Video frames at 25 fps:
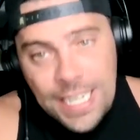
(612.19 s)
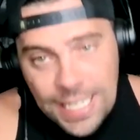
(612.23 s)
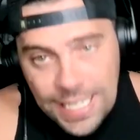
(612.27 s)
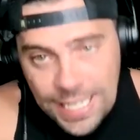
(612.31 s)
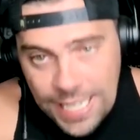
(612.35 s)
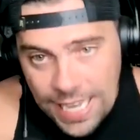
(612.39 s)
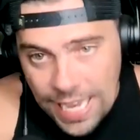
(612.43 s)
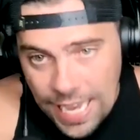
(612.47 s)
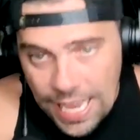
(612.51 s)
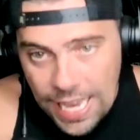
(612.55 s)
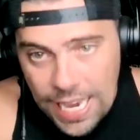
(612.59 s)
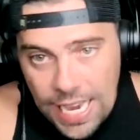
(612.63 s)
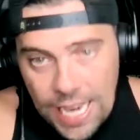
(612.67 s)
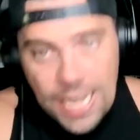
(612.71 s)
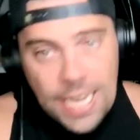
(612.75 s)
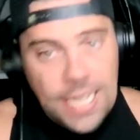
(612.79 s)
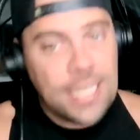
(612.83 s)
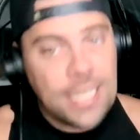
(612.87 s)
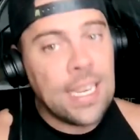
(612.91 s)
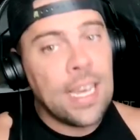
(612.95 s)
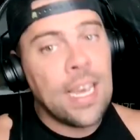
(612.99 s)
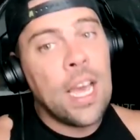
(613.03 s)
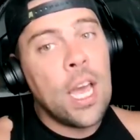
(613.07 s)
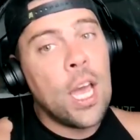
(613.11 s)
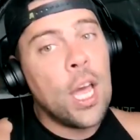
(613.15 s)
get
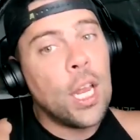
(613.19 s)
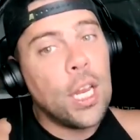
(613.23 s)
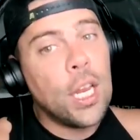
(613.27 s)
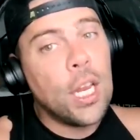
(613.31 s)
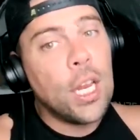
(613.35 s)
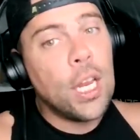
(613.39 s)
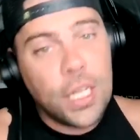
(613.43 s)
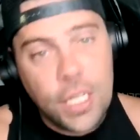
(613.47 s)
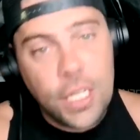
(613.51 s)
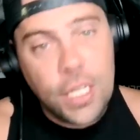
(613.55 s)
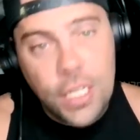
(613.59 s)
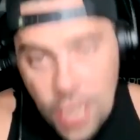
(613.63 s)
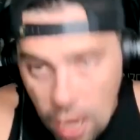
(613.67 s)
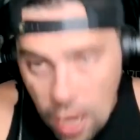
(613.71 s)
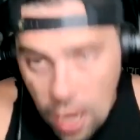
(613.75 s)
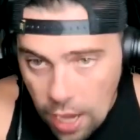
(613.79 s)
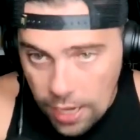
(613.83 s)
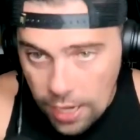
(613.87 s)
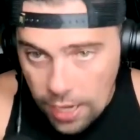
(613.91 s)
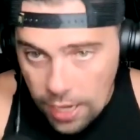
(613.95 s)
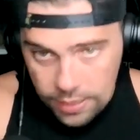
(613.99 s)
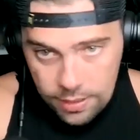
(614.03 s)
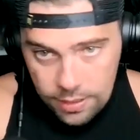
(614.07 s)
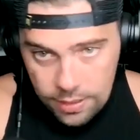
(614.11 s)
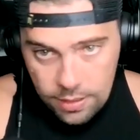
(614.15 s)
it
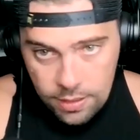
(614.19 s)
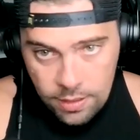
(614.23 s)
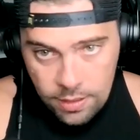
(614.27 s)
done.